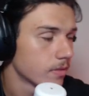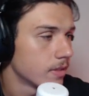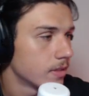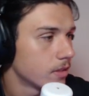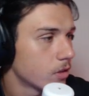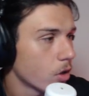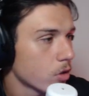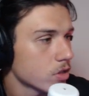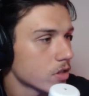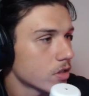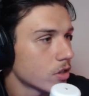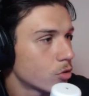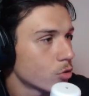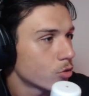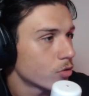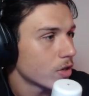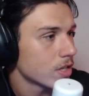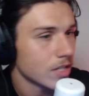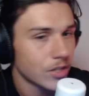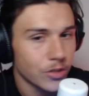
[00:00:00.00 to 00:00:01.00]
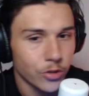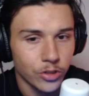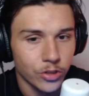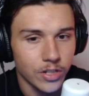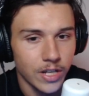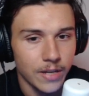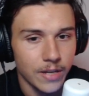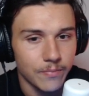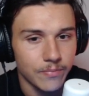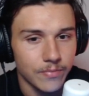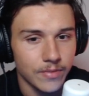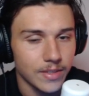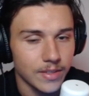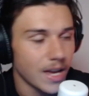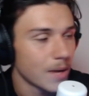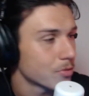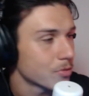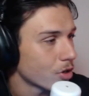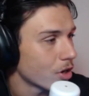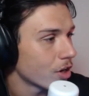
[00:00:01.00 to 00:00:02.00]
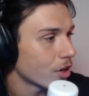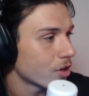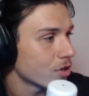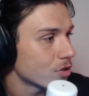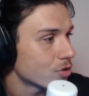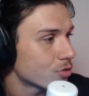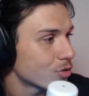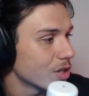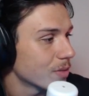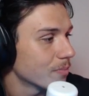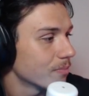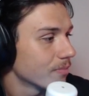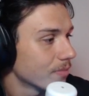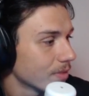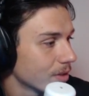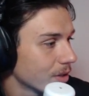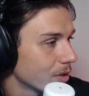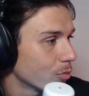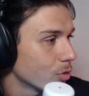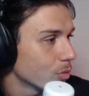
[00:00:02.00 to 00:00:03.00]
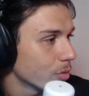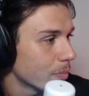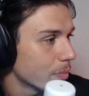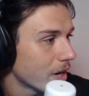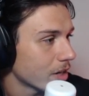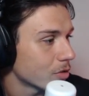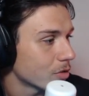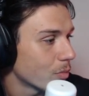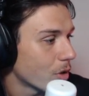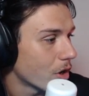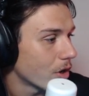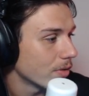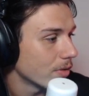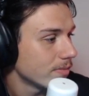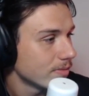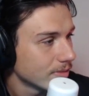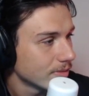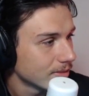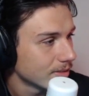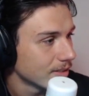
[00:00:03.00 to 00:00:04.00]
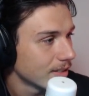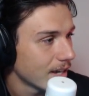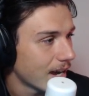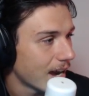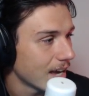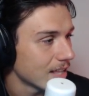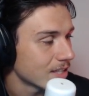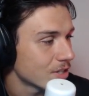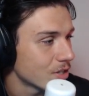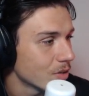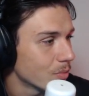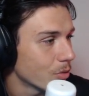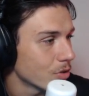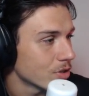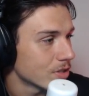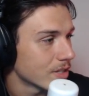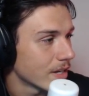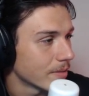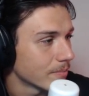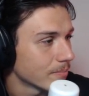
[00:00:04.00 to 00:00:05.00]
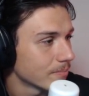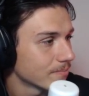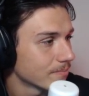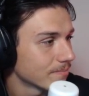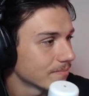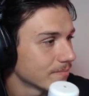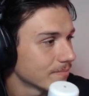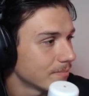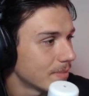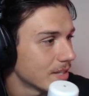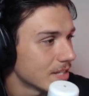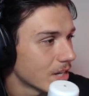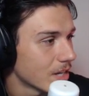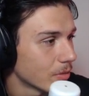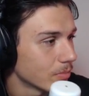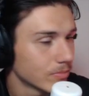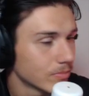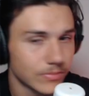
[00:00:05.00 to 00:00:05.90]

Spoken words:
Those are the 2 trades I took today. I'm sorry I couldn't stream. We'll be back tomorrow. I'll see you boys then. Peace out.